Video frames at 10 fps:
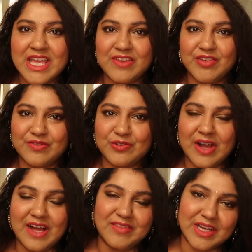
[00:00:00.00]
even if you
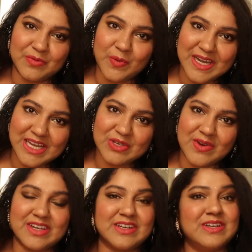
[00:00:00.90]
have like a wedding to
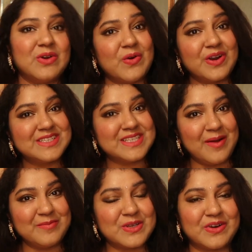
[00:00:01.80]
attend or
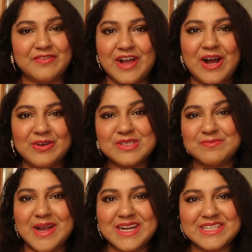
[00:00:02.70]
some sort of a
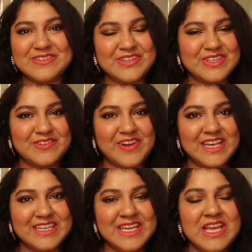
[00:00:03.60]
house party during
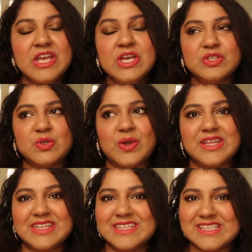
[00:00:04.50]
Diwali. So I
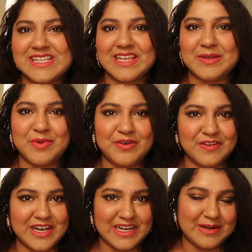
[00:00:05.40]
think this is like the
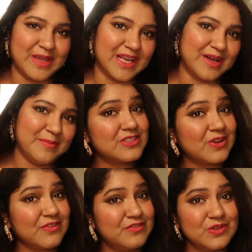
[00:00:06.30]
perfect little makeup. It's
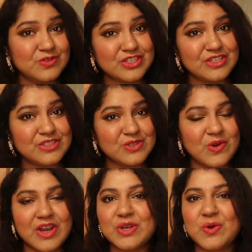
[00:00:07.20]
sort of neutral,
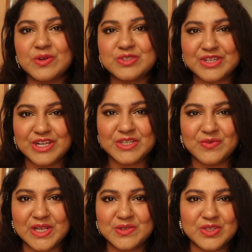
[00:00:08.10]
so it goes really
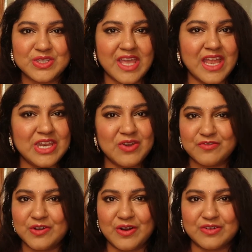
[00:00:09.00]
well with any
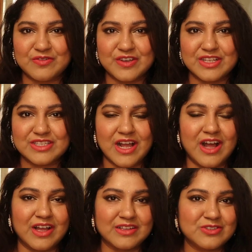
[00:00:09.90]
of your outfits.
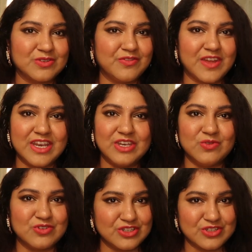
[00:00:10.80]
So the very
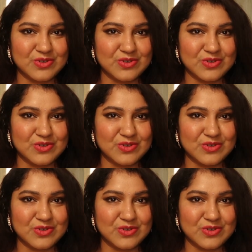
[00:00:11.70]
neutral